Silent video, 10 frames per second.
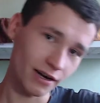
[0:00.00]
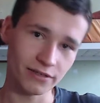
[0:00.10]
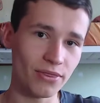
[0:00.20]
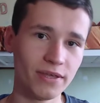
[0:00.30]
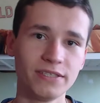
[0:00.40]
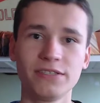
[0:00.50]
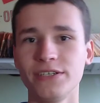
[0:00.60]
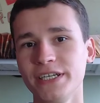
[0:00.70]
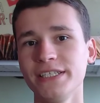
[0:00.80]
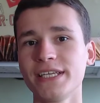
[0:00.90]
these
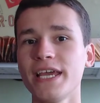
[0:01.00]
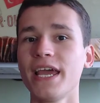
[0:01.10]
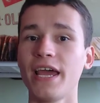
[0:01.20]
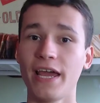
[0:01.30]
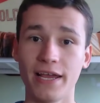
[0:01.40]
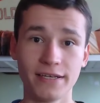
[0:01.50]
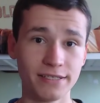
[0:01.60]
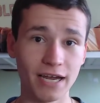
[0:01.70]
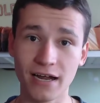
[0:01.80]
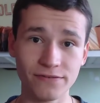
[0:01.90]
trees,
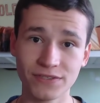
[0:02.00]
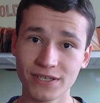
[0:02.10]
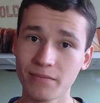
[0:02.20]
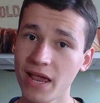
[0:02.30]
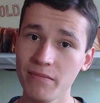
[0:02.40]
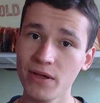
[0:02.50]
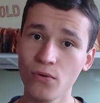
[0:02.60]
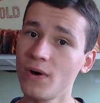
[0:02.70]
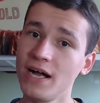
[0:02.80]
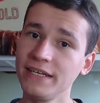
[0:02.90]
and after maybe
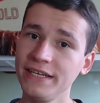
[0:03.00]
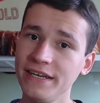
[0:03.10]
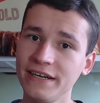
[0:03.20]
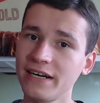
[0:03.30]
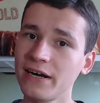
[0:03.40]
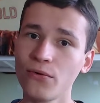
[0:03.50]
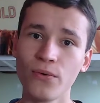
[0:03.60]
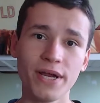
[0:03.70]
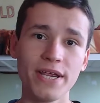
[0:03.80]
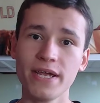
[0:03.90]
1 year
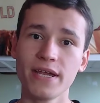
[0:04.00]
we